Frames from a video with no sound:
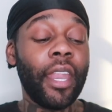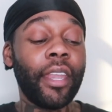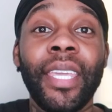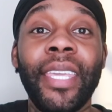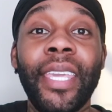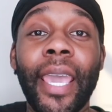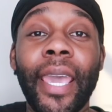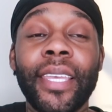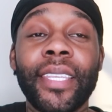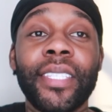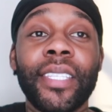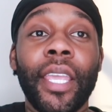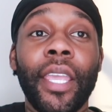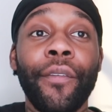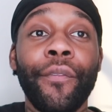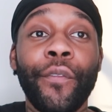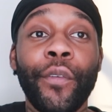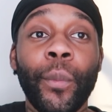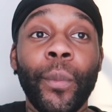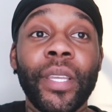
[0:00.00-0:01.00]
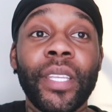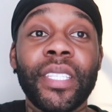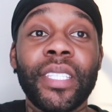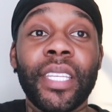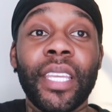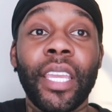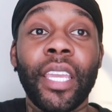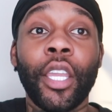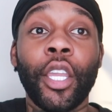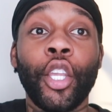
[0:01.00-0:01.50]
Yes,
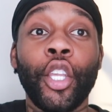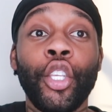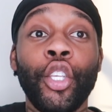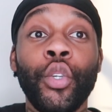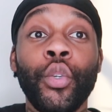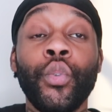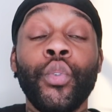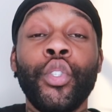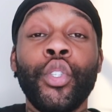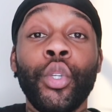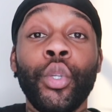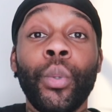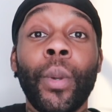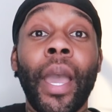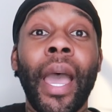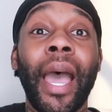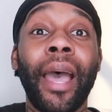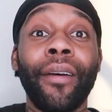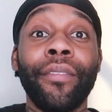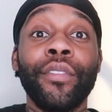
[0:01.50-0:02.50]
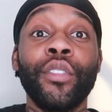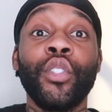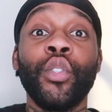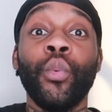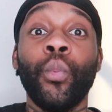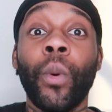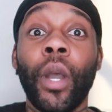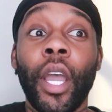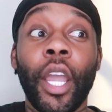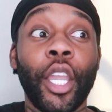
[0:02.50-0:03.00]
influencing, you do have to
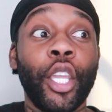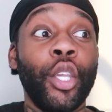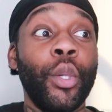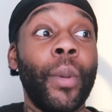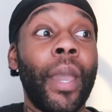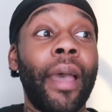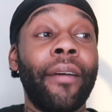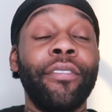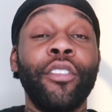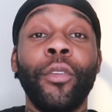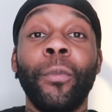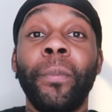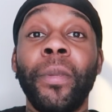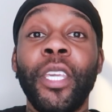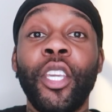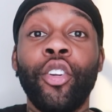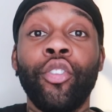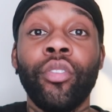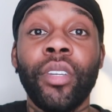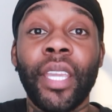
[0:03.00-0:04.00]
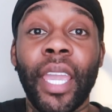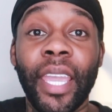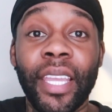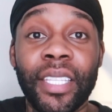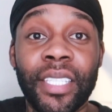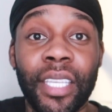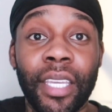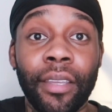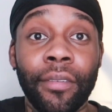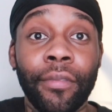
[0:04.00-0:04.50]
work, you have to be
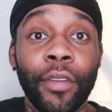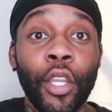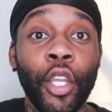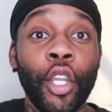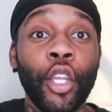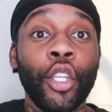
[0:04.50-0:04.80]
creative,